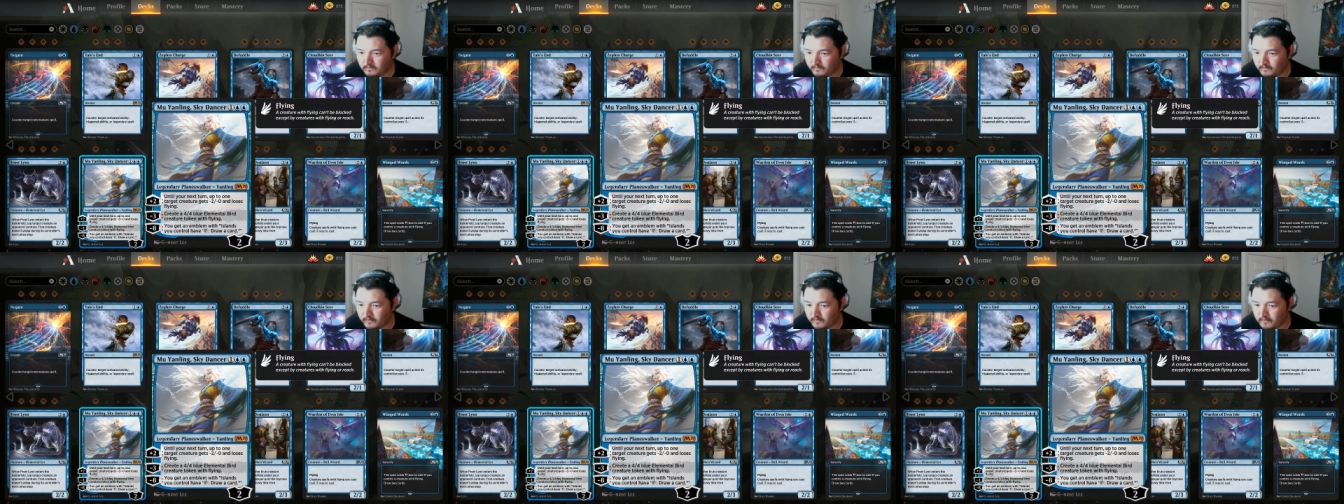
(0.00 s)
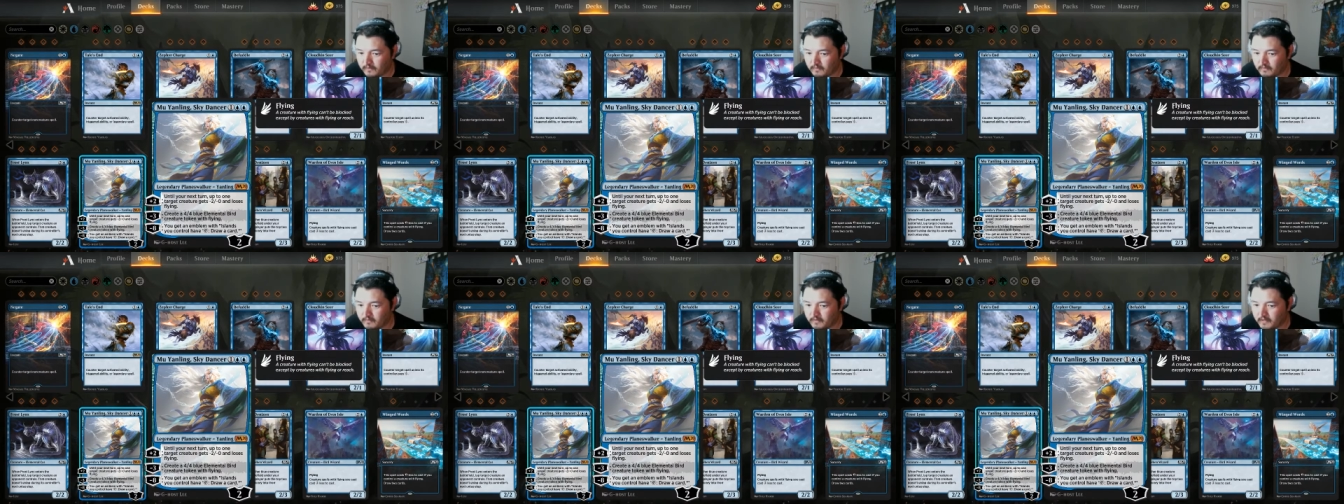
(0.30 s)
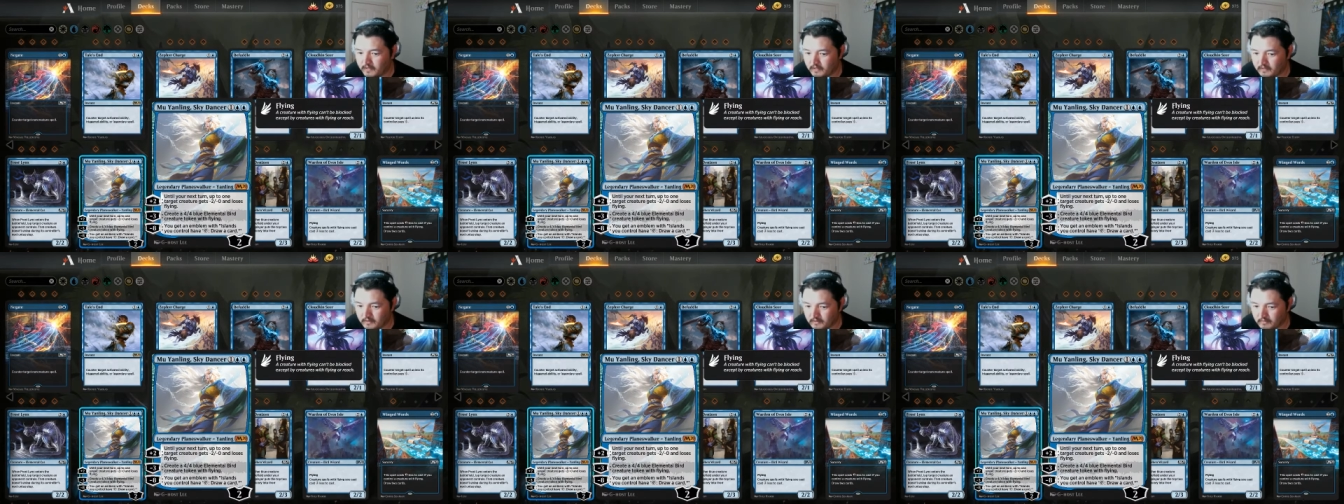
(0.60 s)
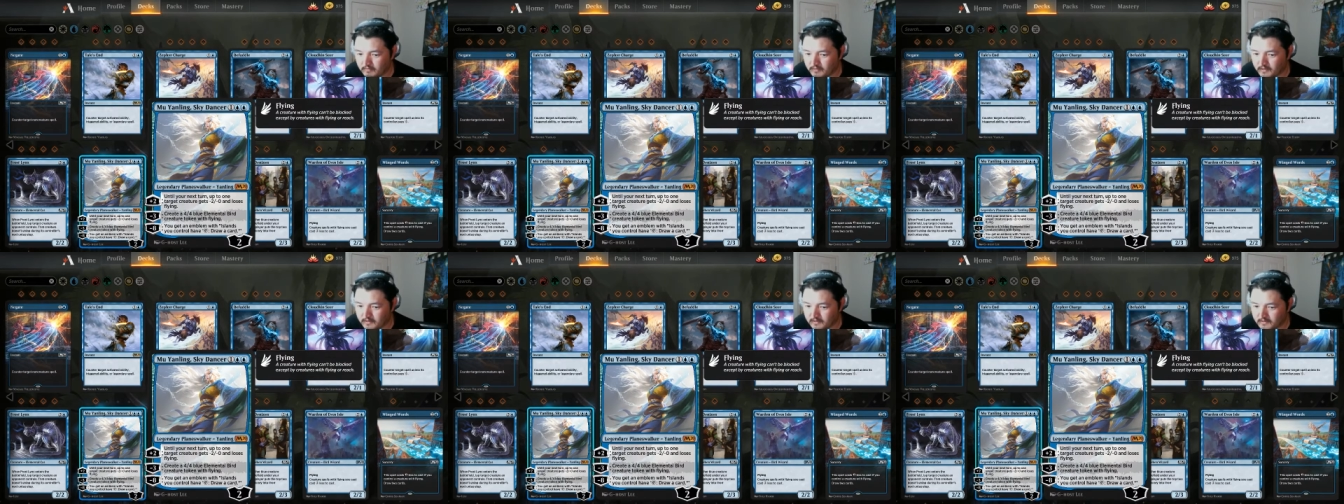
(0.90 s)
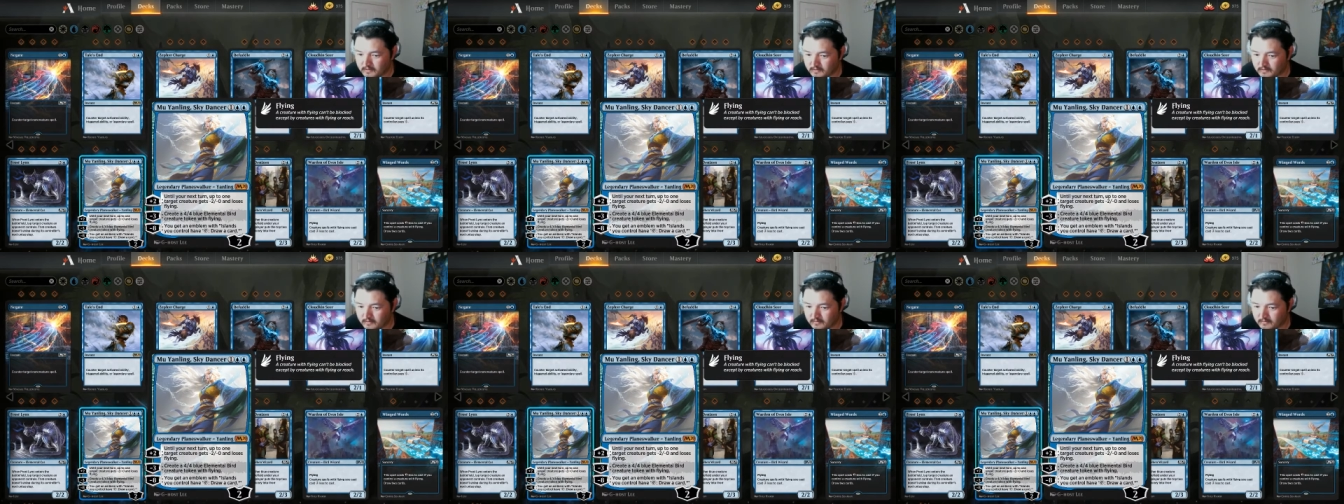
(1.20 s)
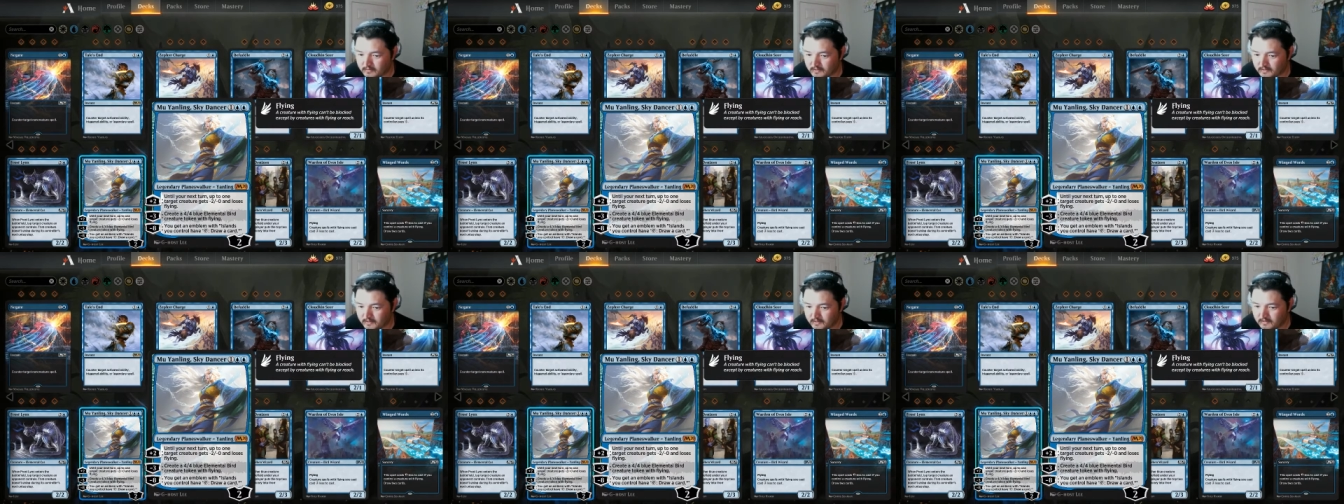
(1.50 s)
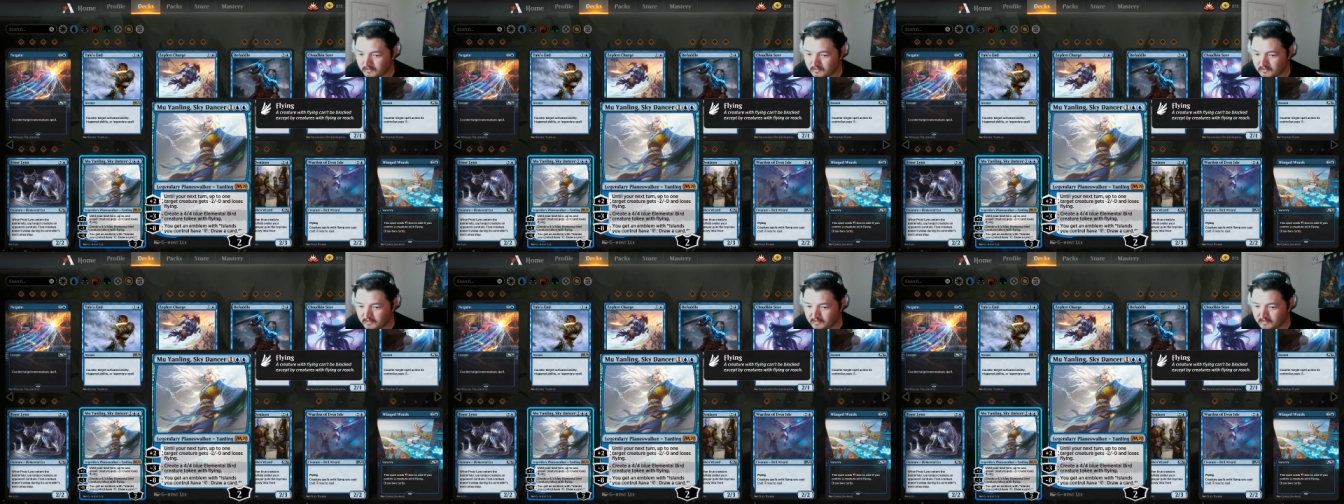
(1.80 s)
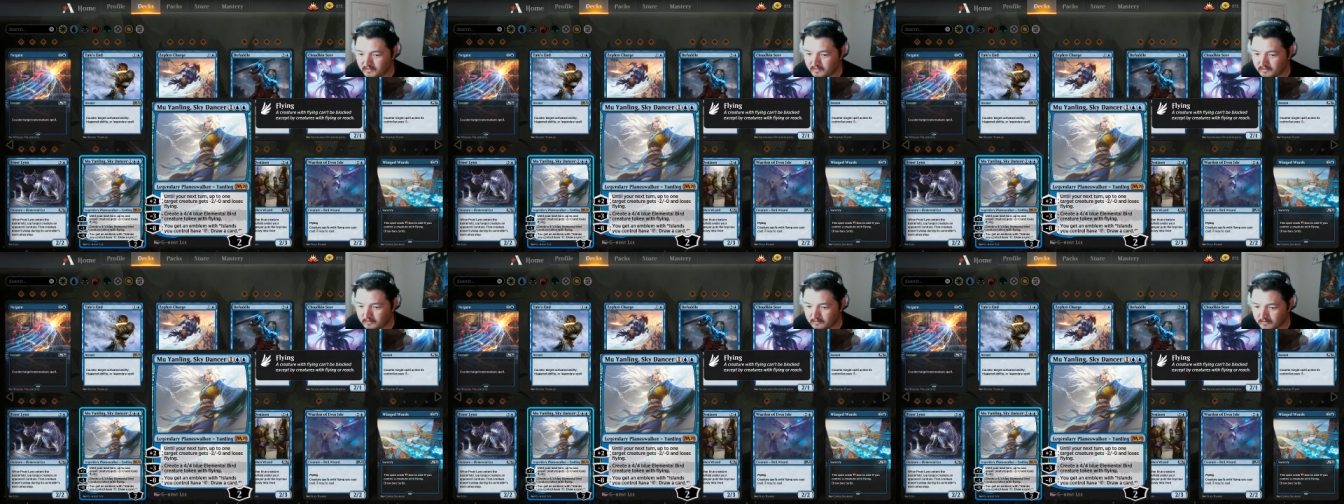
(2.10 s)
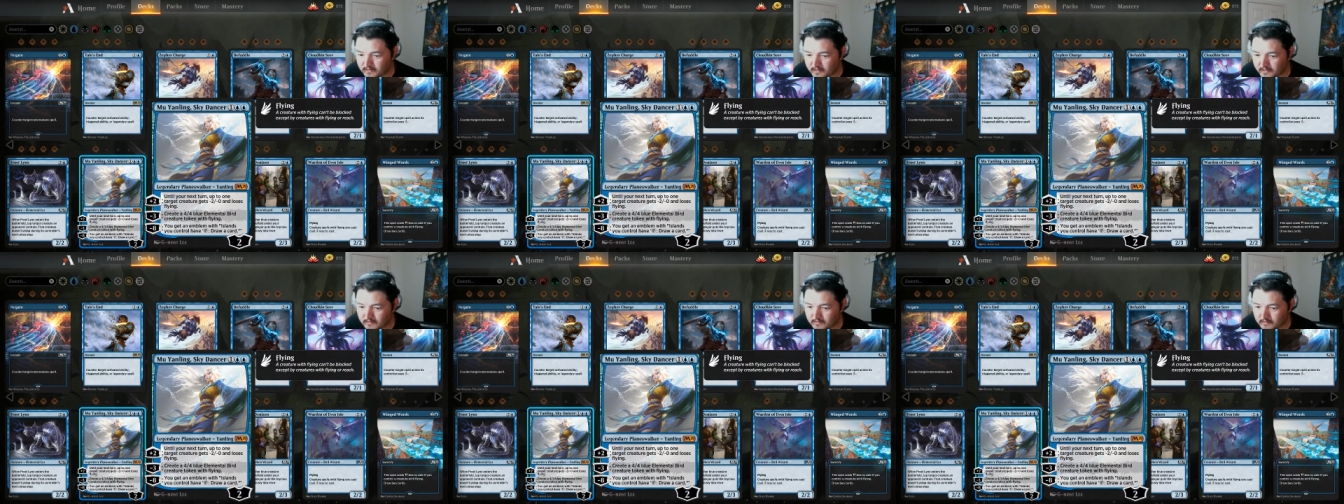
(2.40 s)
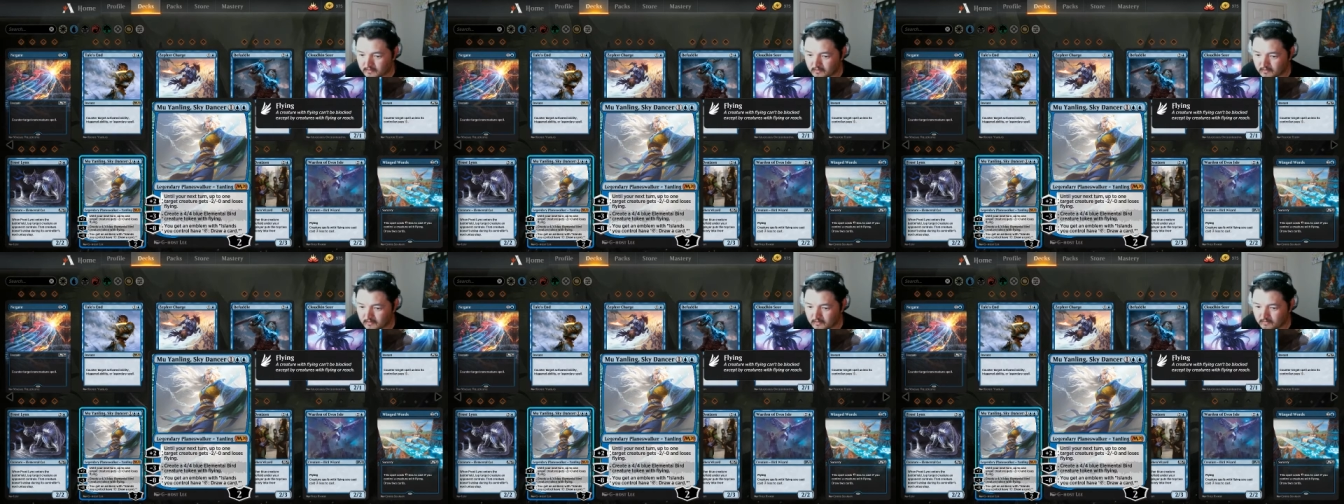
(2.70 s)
For 3, her +2 is until your next turn,